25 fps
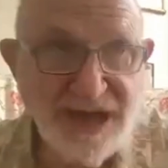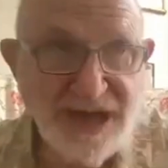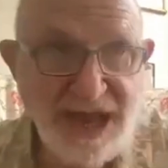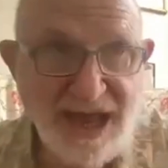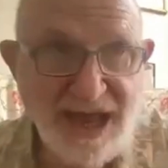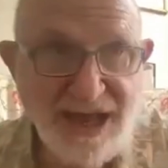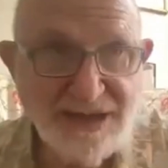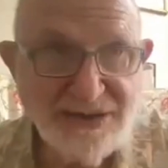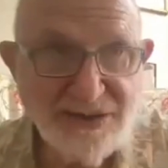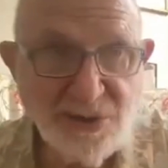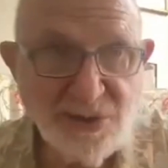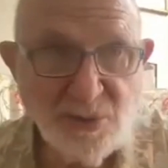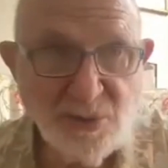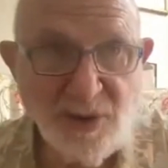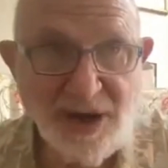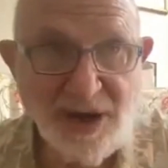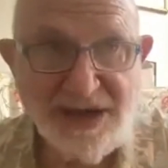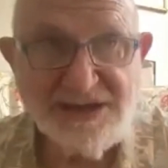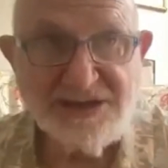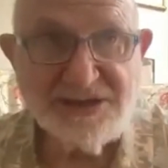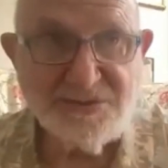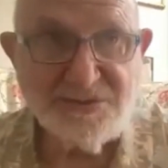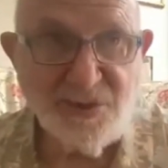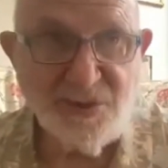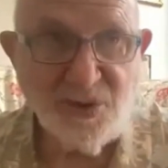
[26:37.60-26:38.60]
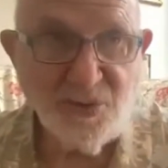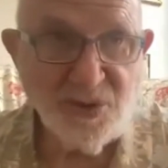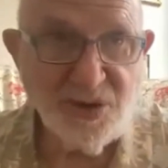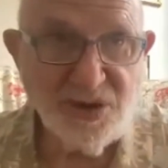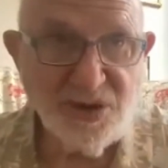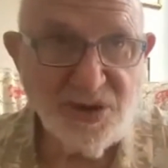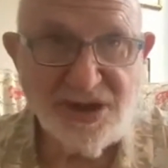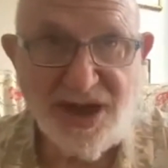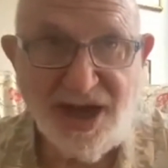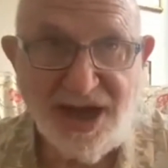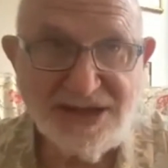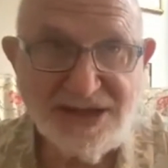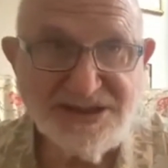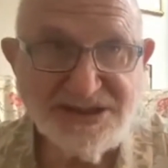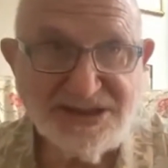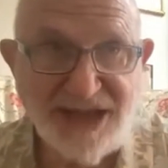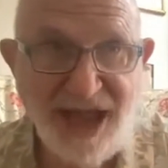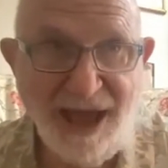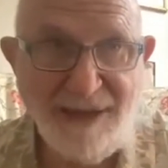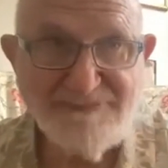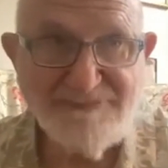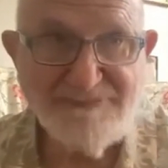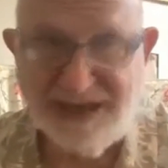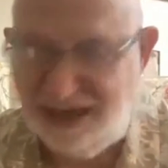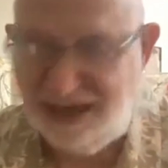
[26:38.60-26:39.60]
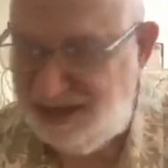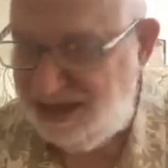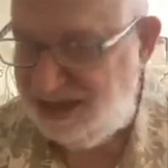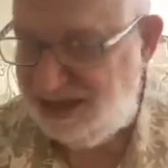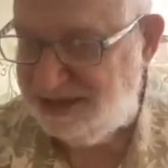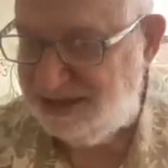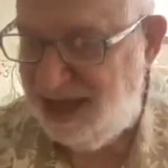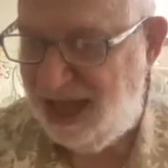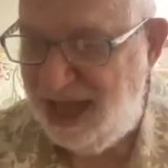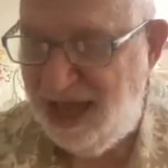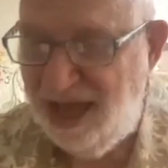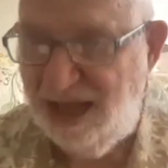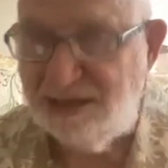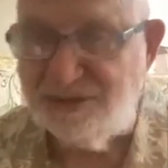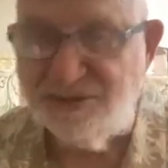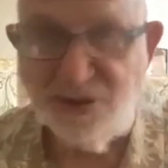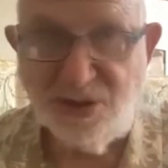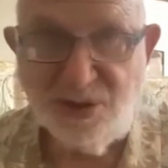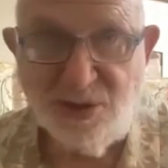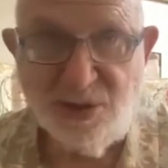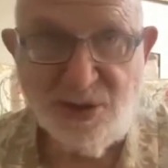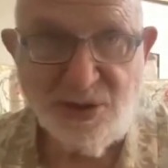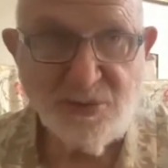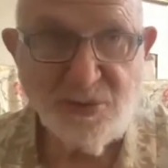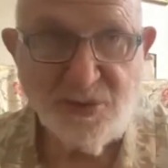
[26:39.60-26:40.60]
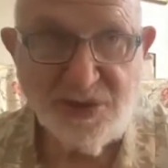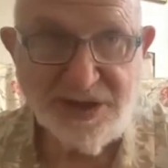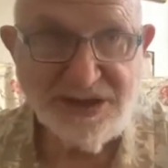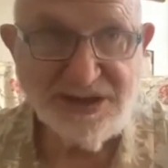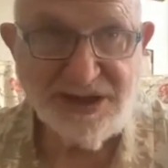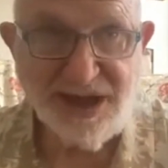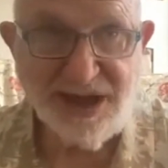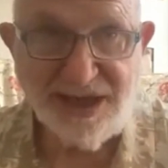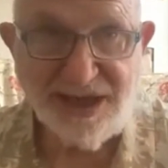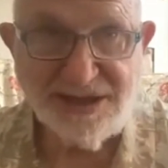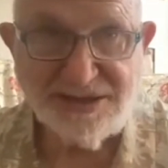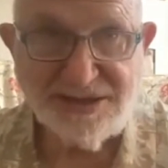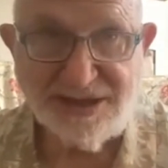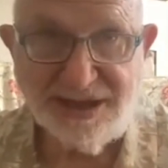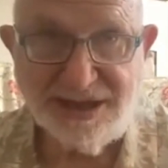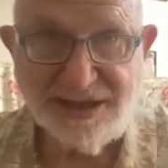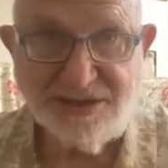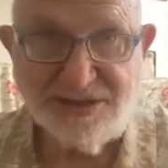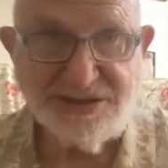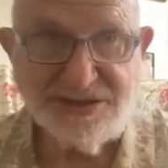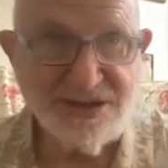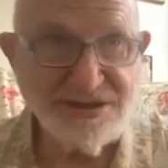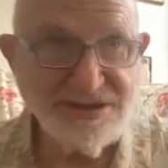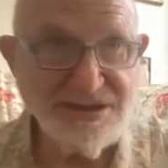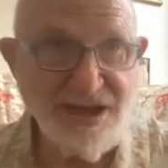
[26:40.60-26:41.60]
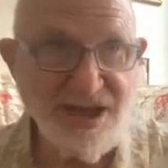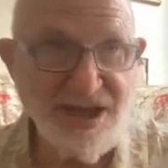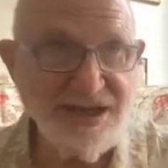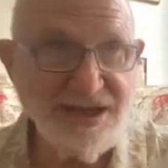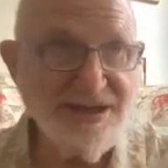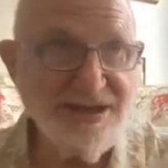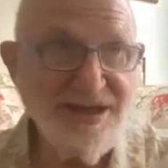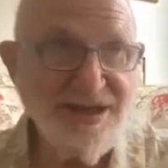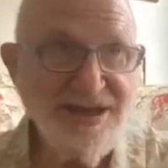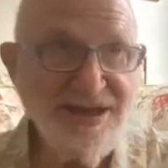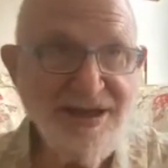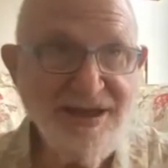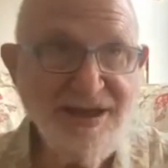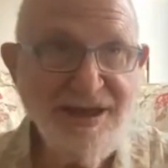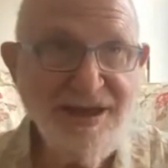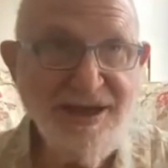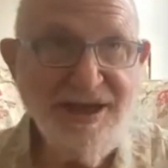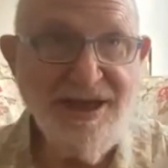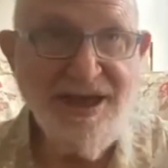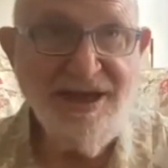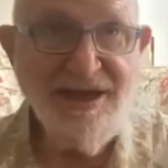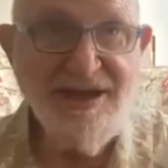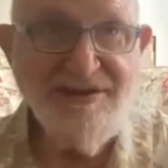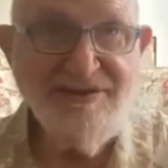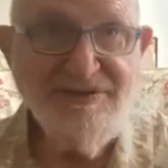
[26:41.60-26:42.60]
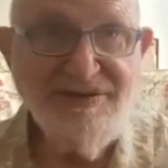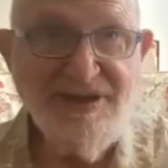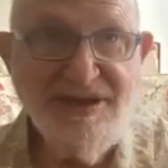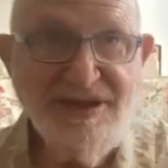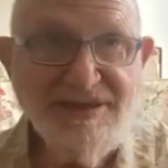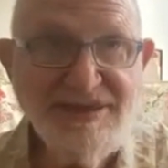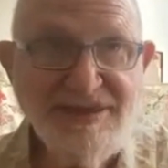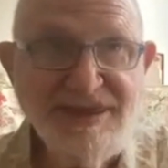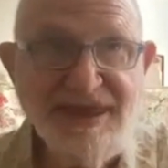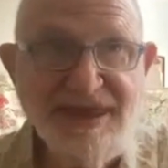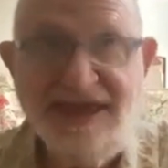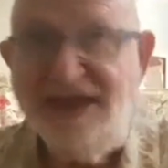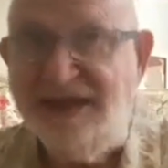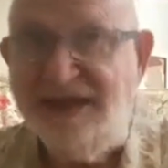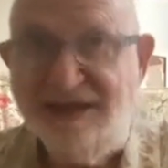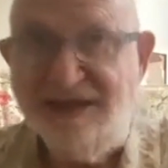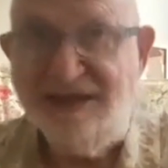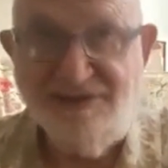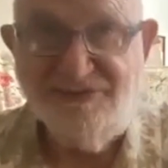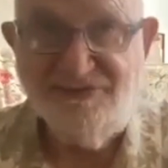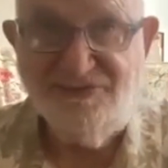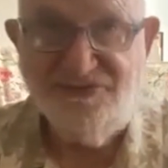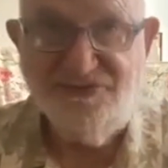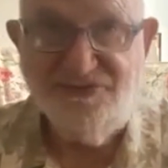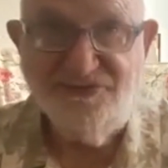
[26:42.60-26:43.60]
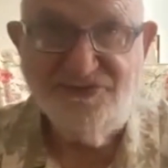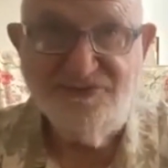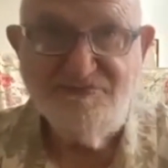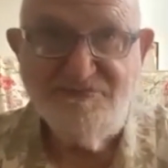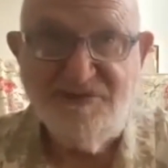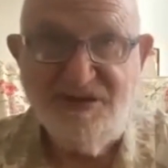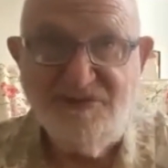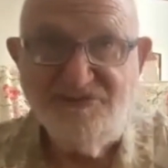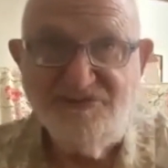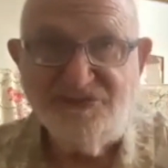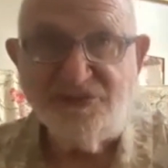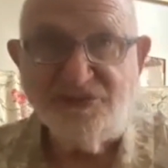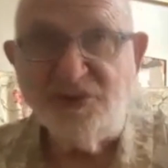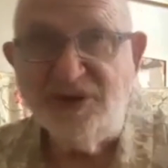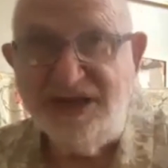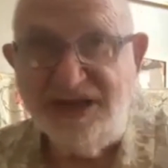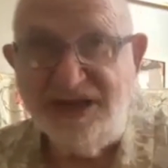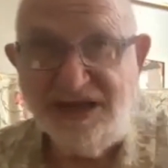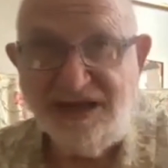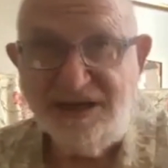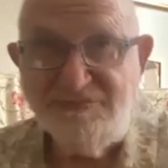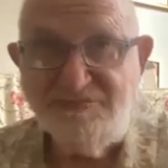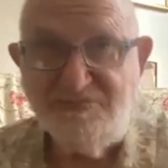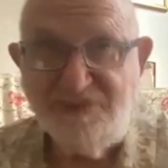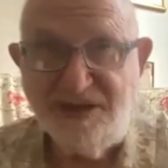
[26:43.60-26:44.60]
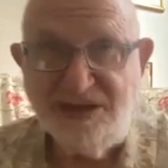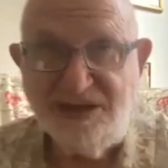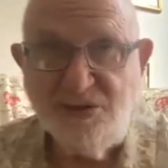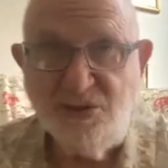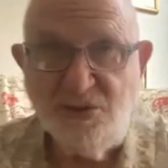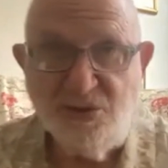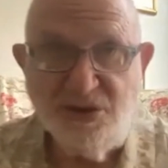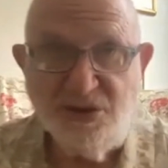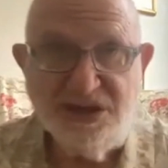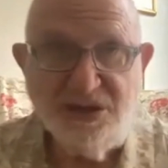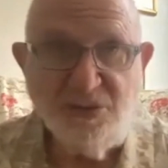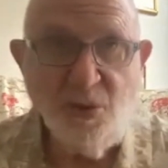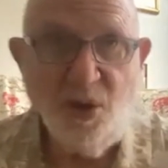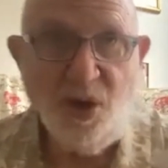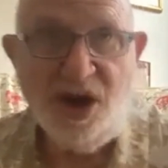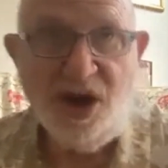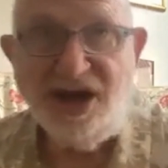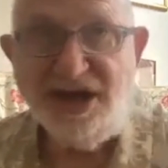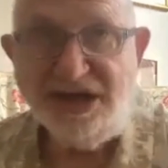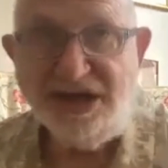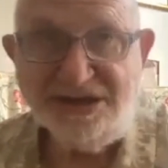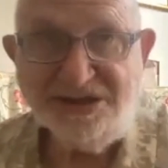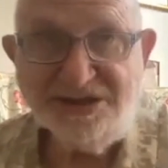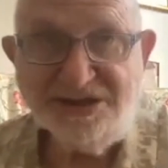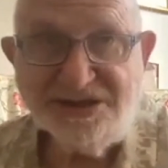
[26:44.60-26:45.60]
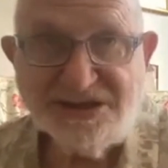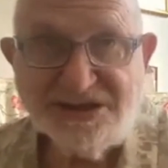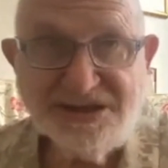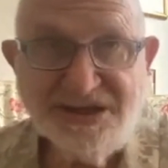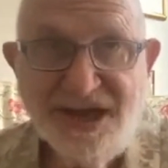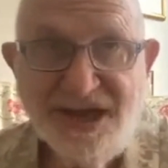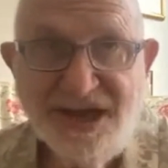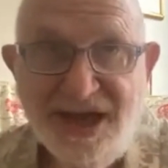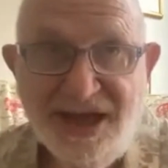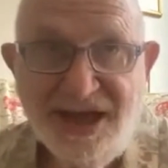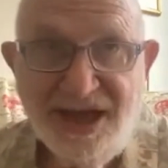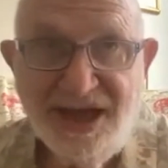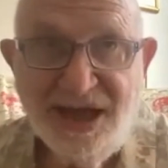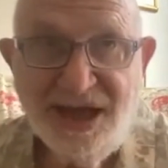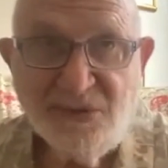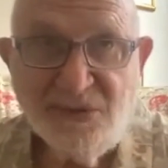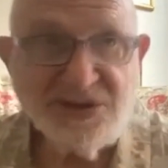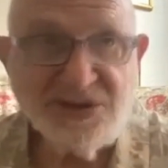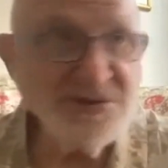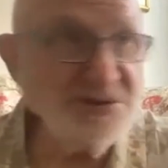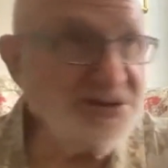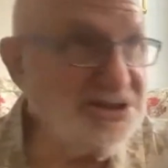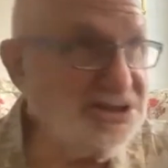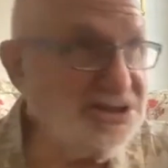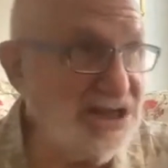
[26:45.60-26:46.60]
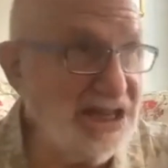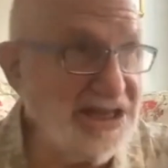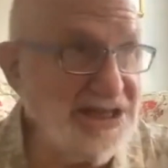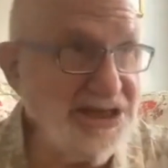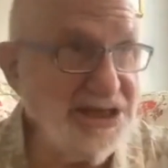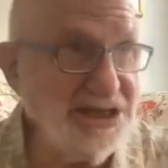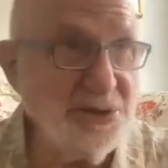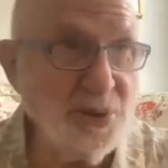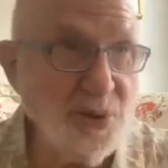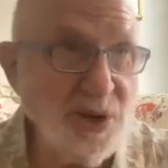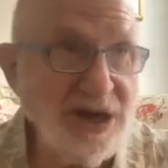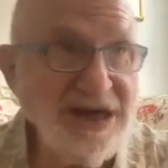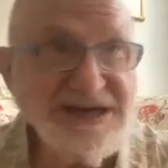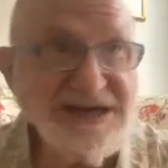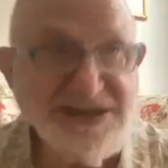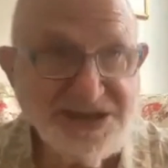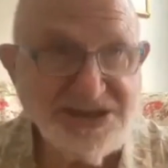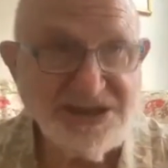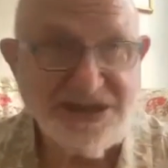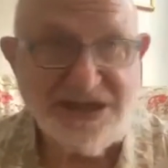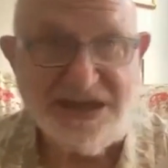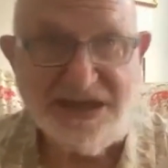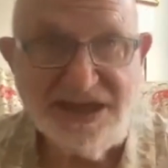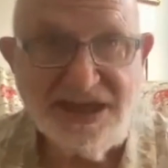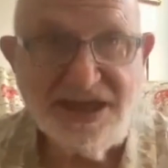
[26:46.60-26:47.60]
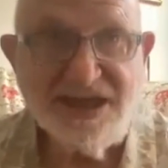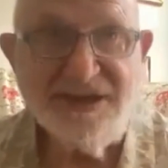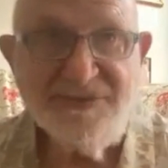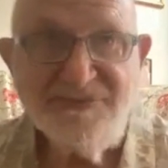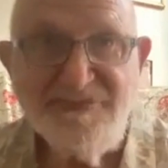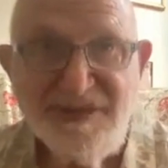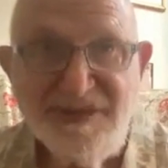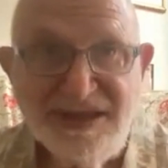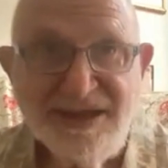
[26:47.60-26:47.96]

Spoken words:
out an arrangement where the guy stopped taking the Haldol on weekends and he could just like think and be free and be who he was, which was slightly crazy,